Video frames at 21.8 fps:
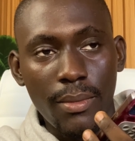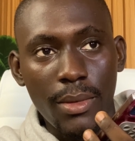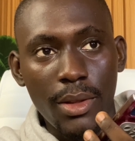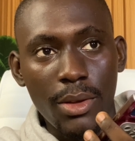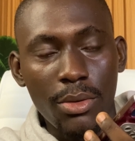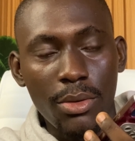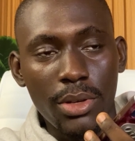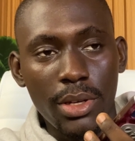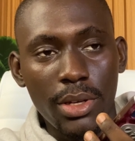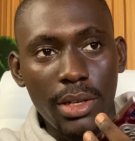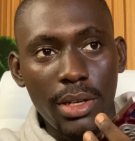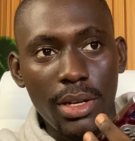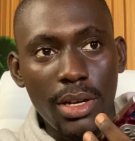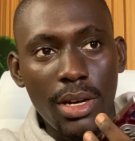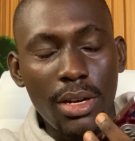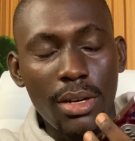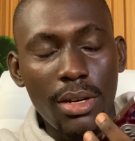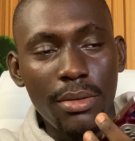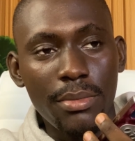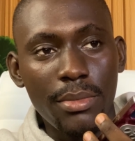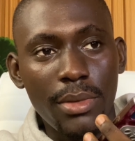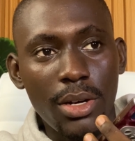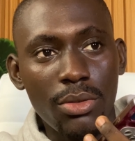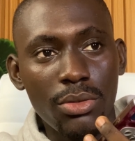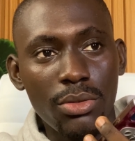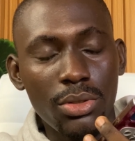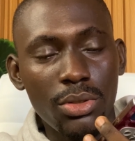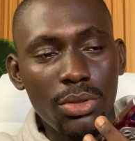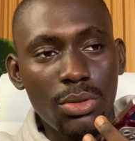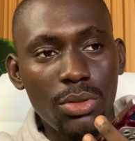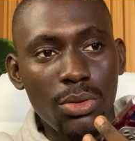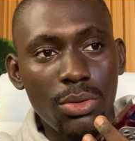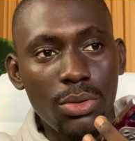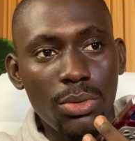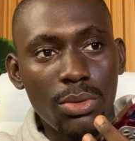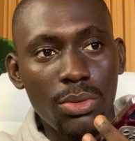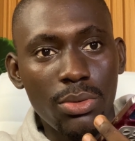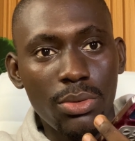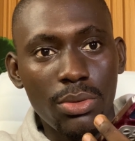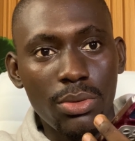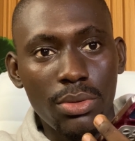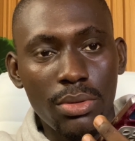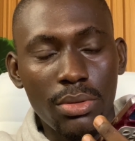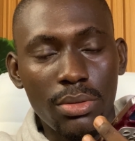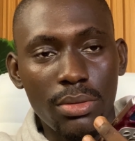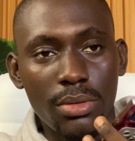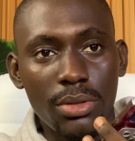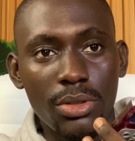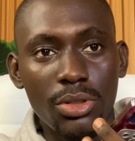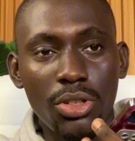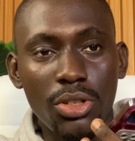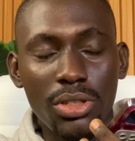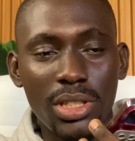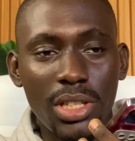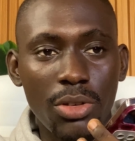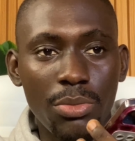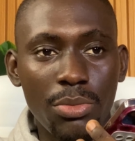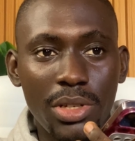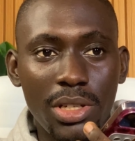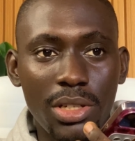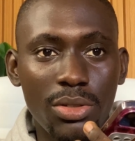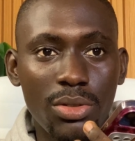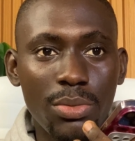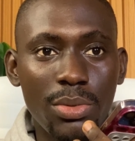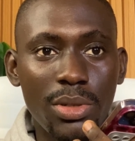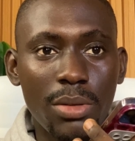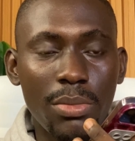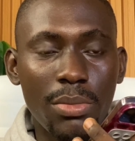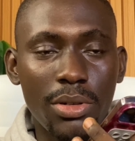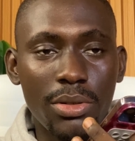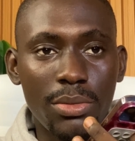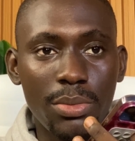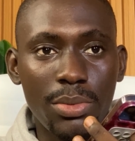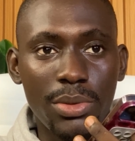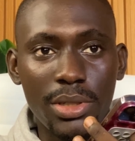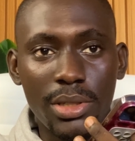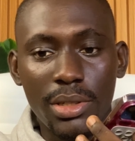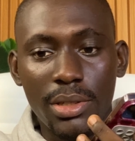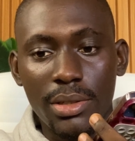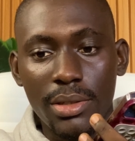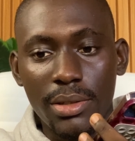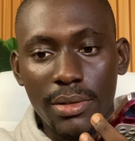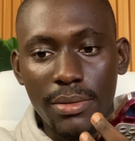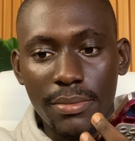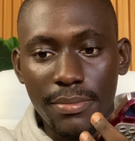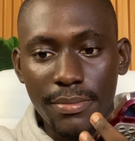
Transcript: Okay, I want to know, just tell me a little bit about the business.